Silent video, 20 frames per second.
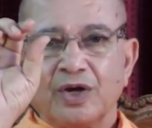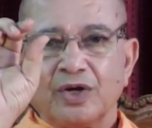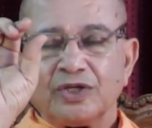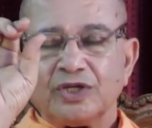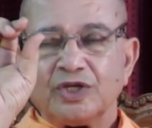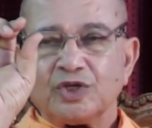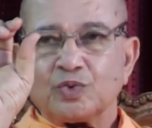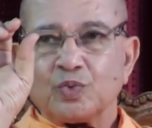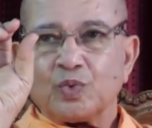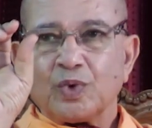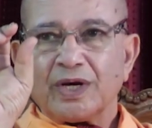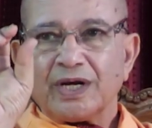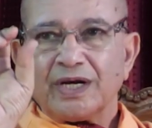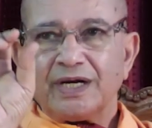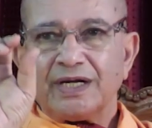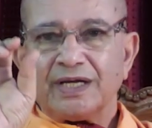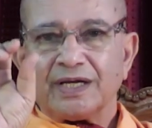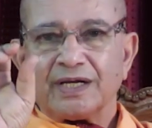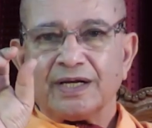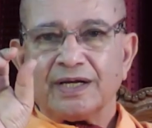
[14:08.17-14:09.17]
This
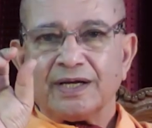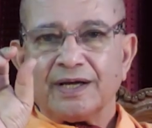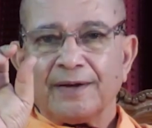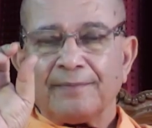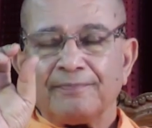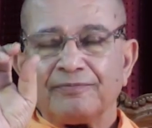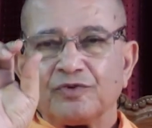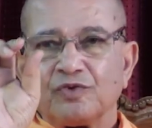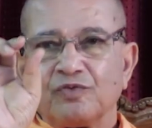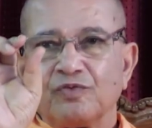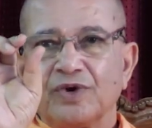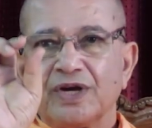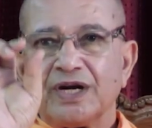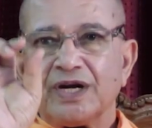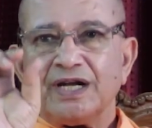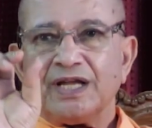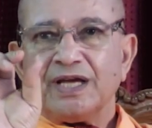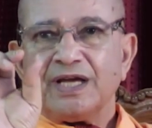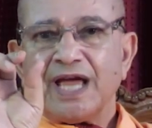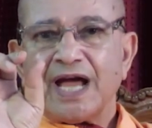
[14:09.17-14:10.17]
Varna
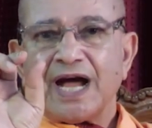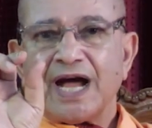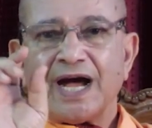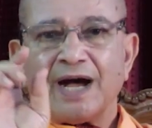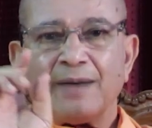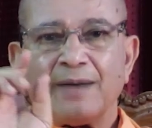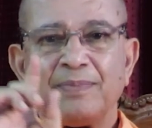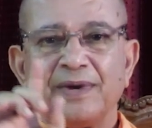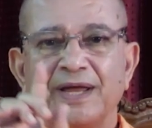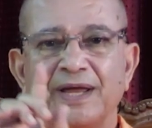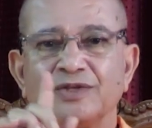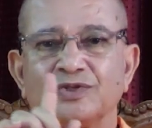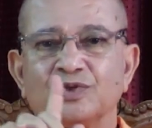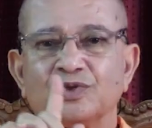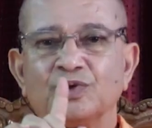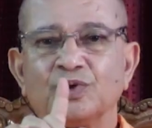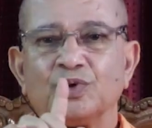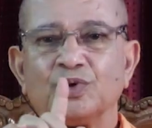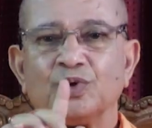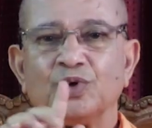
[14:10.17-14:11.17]
applies
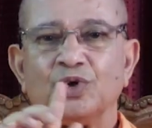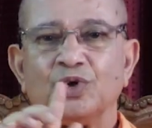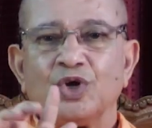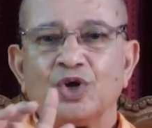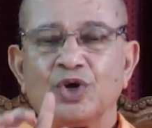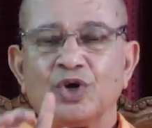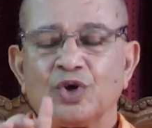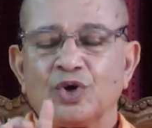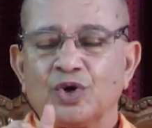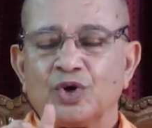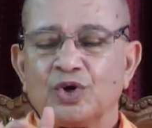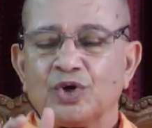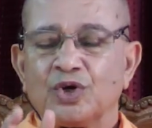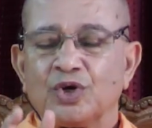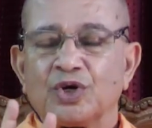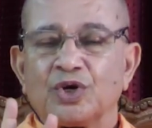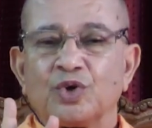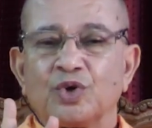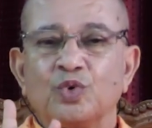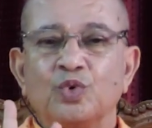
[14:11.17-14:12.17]
to
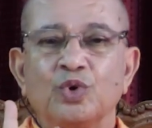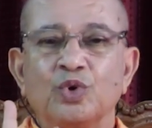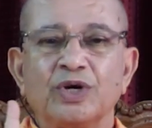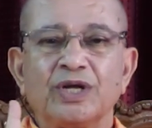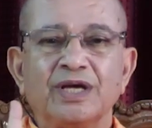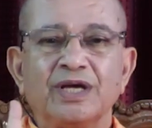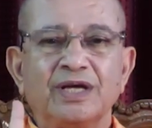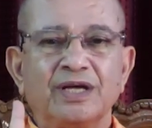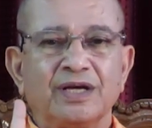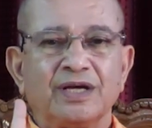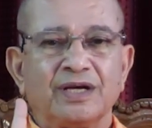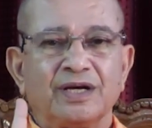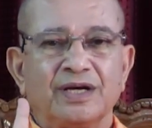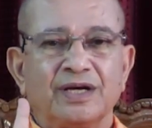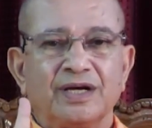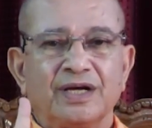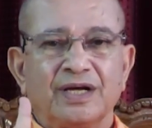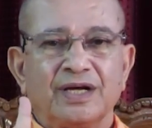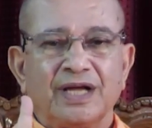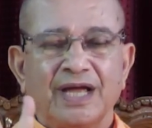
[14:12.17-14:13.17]
Guna
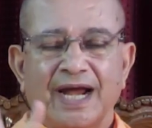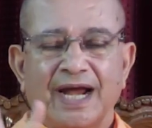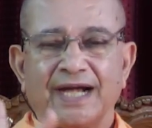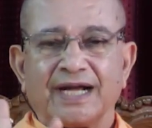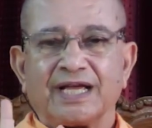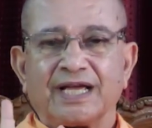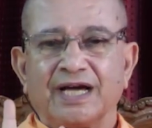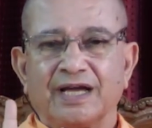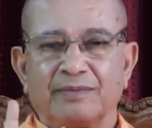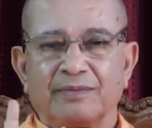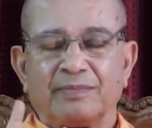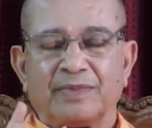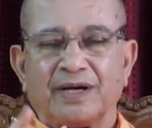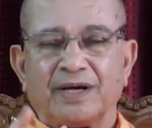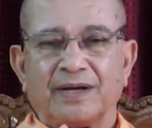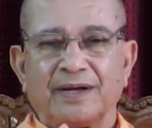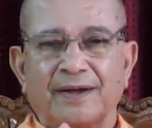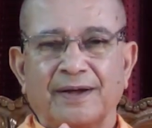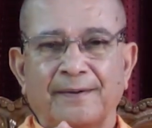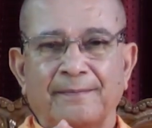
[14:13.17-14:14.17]
and
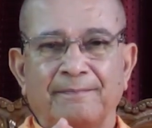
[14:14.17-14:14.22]
Karma.